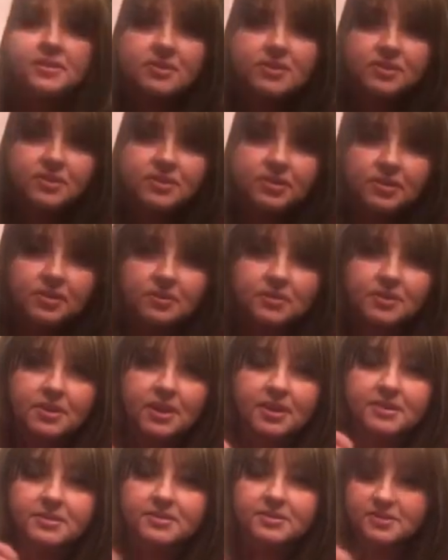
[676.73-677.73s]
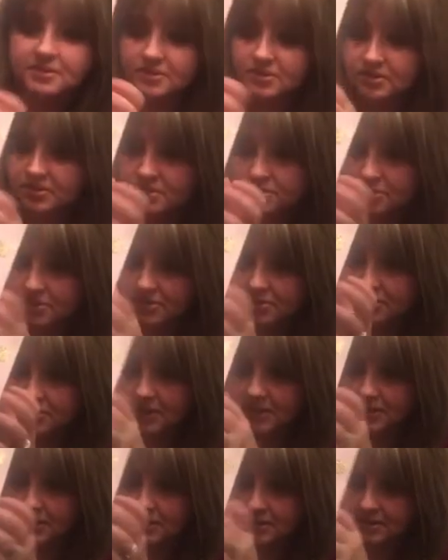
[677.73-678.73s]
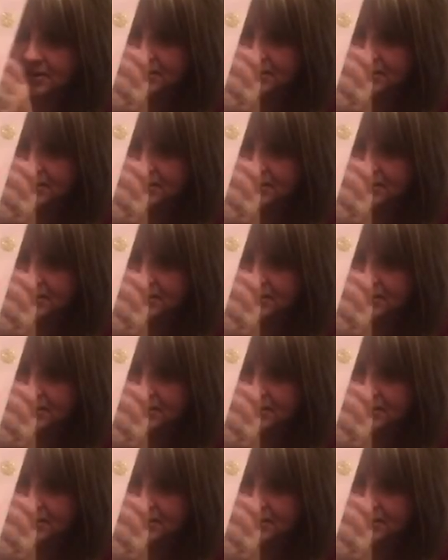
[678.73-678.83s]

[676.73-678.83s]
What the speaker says: so nice and sturdy.